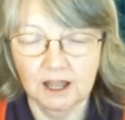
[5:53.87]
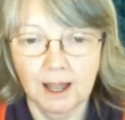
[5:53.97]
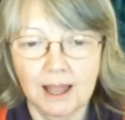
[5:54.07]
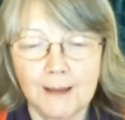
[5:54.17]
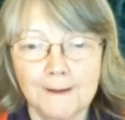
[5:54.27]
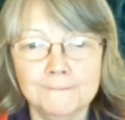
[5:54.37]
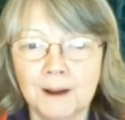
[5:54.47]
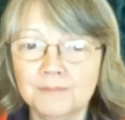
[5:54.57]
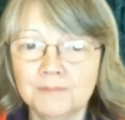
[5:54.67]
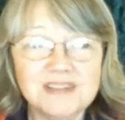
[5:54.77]
Mum and
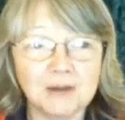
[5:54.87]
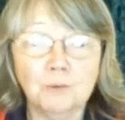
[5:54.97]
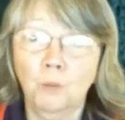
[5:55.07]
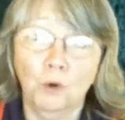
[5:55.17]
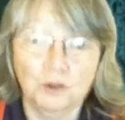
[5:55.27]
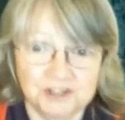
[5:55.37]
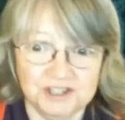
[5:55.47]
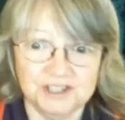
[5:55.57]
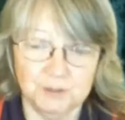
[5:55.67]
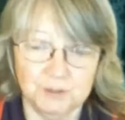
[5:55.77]
Dad wanted to
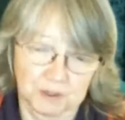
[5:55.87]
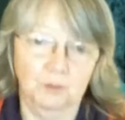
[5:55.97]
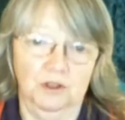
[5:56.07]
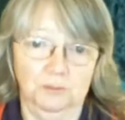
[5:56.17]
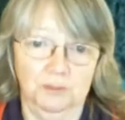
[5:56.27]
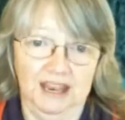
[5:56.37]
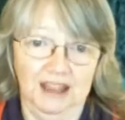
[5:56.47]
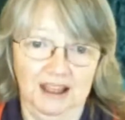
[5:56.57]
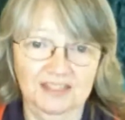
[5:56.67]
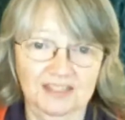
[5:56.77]
be with me.
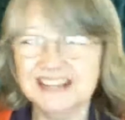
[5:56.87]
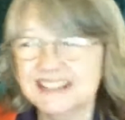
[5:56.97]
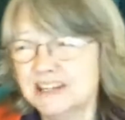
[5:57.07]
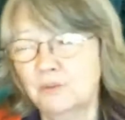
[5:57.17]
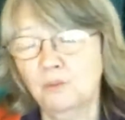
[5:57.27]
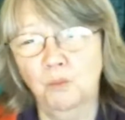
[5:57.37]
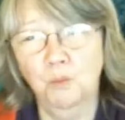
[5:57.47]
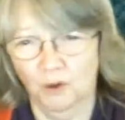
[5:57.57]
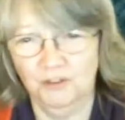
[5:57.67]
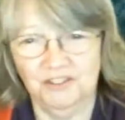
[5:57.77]
They didn't
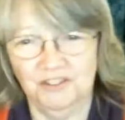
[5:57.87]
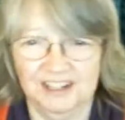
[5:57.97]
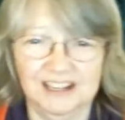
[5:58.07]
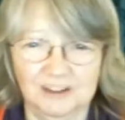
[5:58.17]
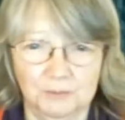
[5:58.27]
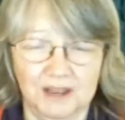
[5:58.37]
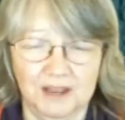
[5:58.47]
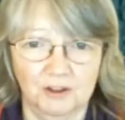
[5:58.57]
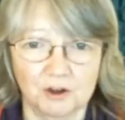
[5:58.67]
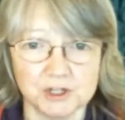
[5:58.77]
want to leave me in the
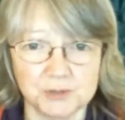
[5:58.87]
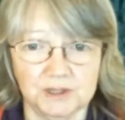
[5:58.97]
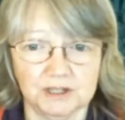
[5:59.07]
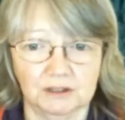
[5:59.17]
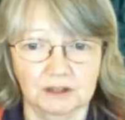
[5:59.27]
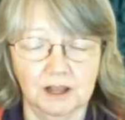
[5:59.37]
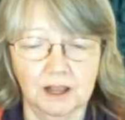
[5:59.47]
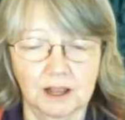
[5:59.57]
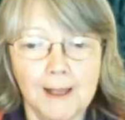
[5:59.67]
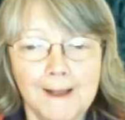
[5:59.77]
hospital.
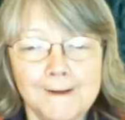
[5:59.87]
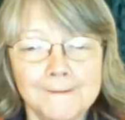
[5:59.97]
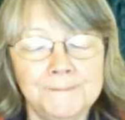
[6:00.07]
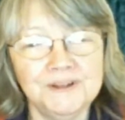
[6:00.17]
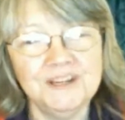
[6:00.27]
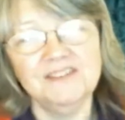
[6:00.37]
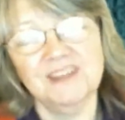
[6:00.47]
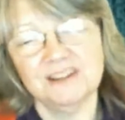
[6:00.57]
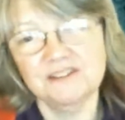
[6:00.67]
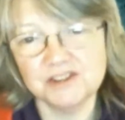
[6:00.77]
But it
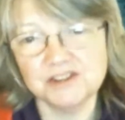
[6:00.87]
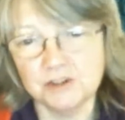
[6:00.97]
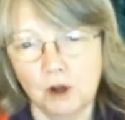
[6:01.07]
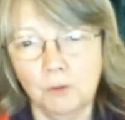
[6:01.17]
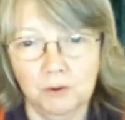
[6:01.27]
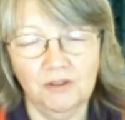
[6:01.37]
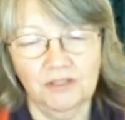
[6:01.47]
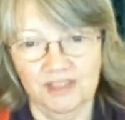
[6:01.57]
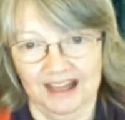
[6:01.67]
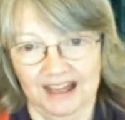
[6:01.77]
didn't stop at
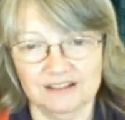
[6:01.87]
that.